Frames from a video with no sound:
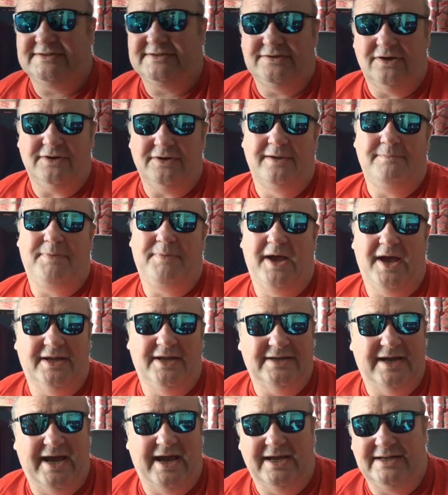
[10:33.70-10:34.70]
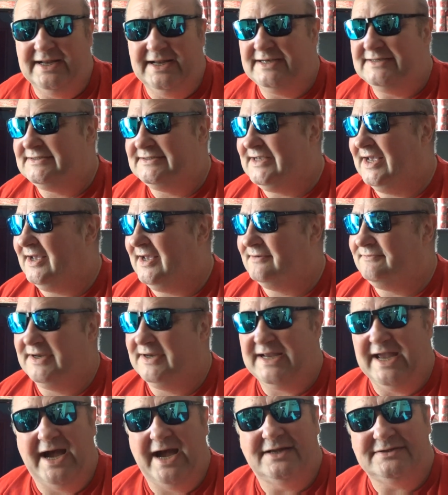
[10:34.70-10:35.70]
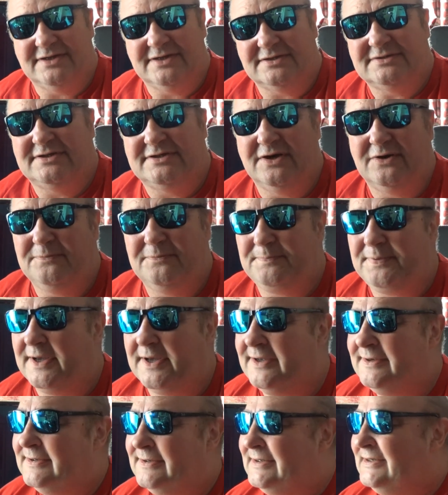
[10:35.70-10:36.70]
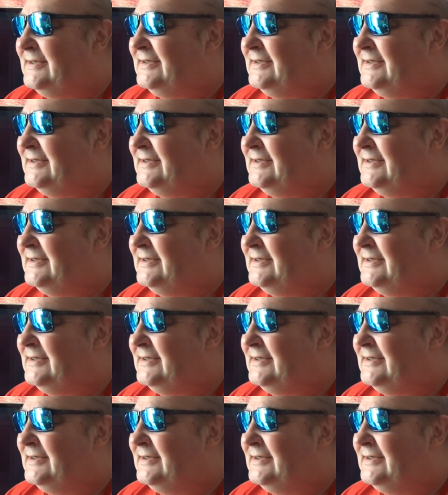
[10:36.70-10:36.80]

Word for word: Sonny Burnett and he's uh, Ricardo Cooper.